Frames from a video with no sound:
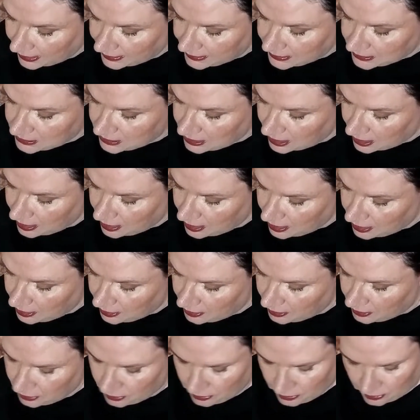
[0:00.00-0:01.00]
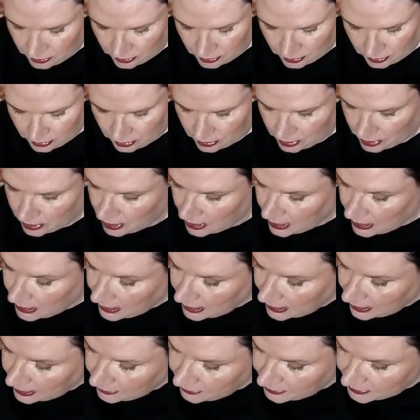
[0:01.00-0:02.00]
Okay, so
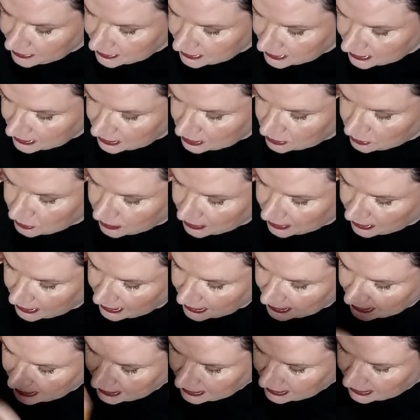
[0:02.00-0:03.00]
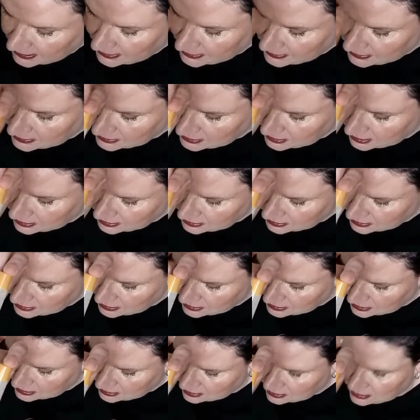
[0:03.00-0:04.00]
here is this one. It's the,
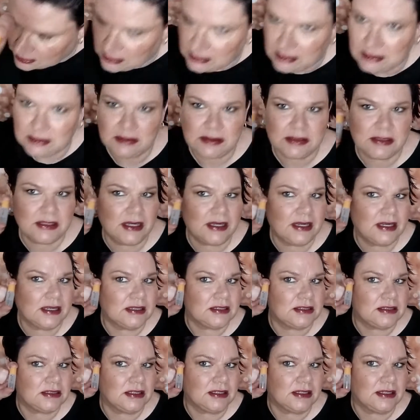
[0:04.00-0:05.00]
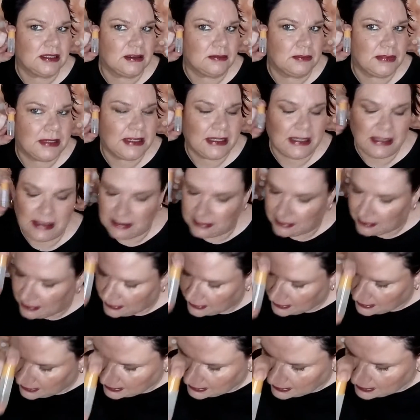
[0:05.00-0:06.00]
see, it's a little bitty.
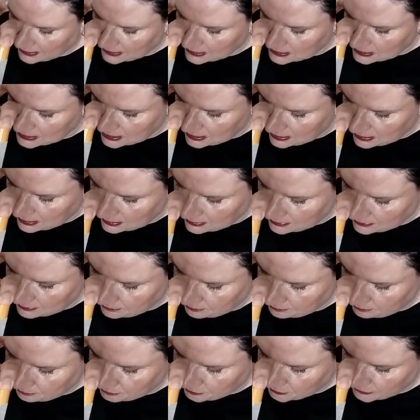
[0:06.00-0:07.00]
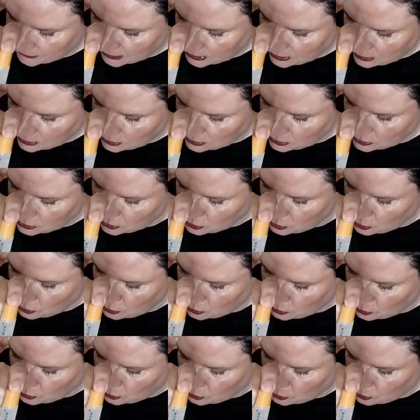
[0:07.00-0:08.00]
It's, um,
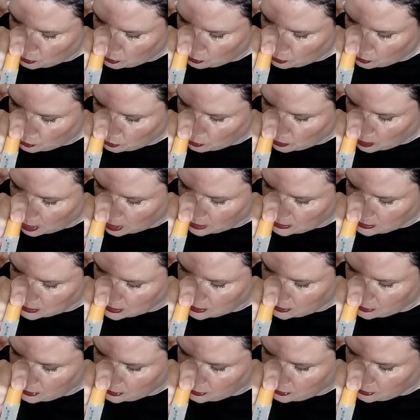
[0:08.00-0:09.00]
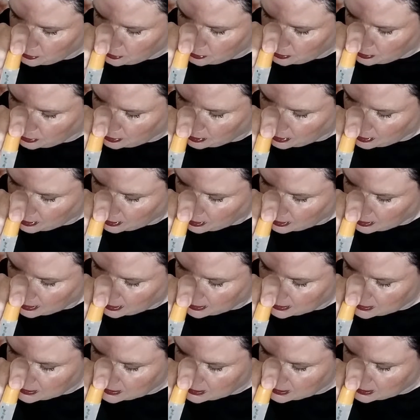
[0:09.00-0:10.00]
Sulwhasoo
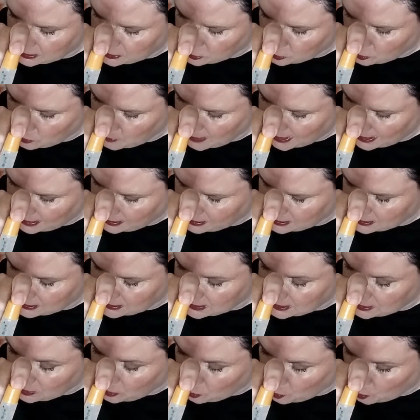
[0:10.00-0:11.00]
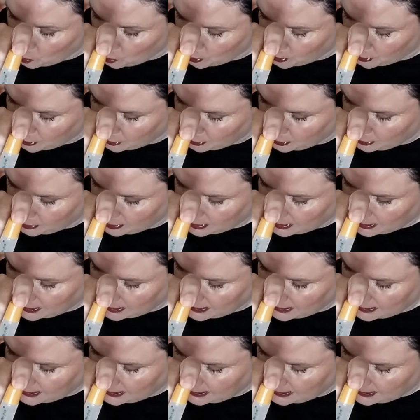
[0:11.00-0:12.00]
Essential Balancing Water
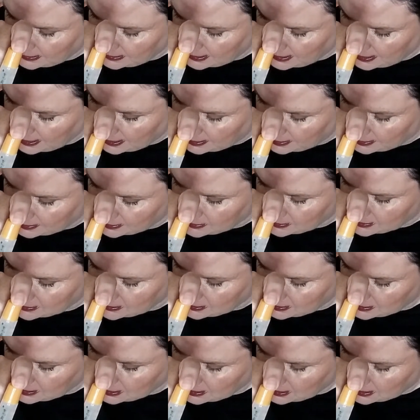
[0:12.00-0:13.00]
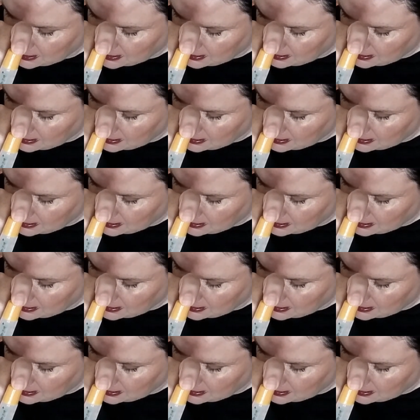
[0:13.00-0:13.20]
EX.